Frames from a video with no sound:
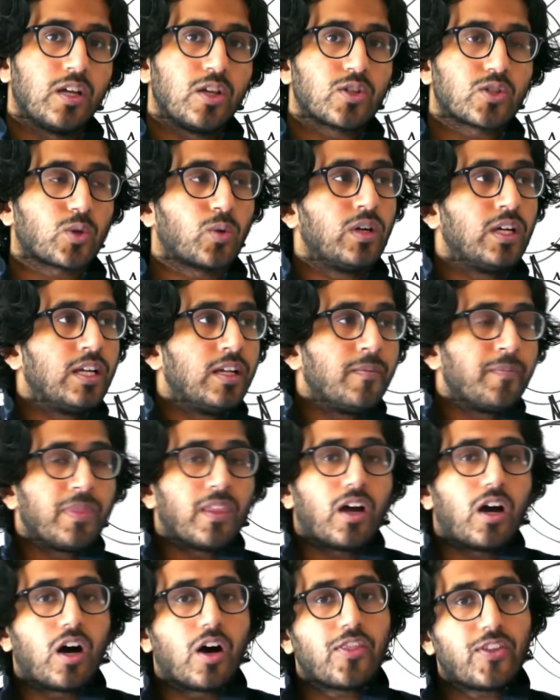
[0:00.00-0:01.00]
So
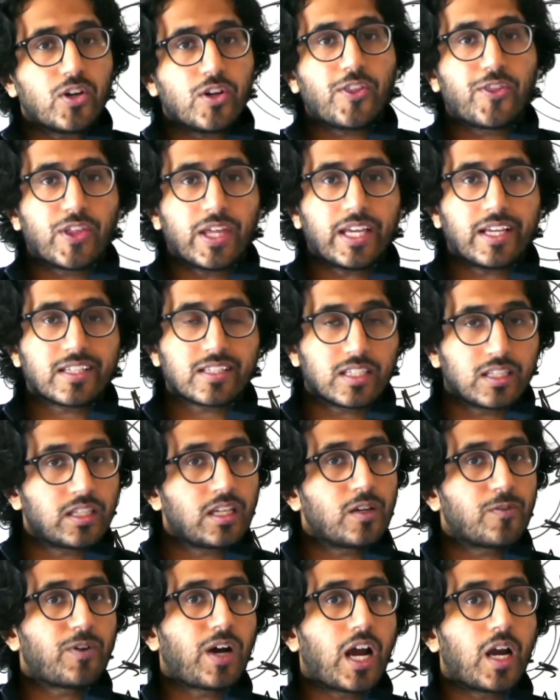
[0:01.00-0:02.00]
other things in
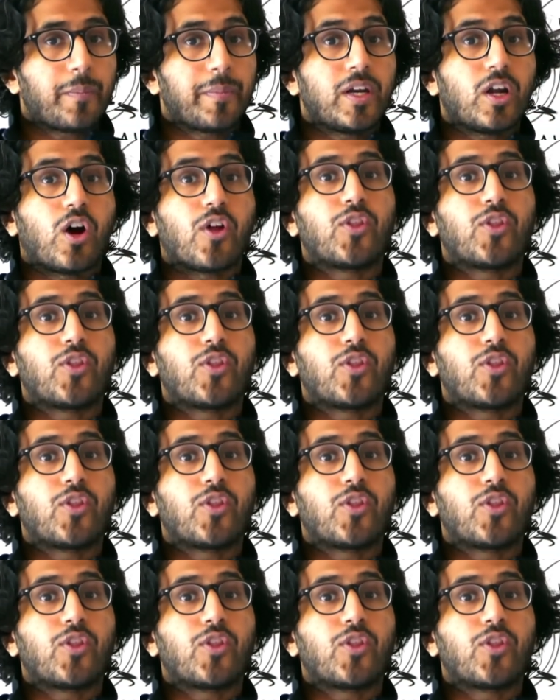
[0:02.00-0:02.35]
the environment,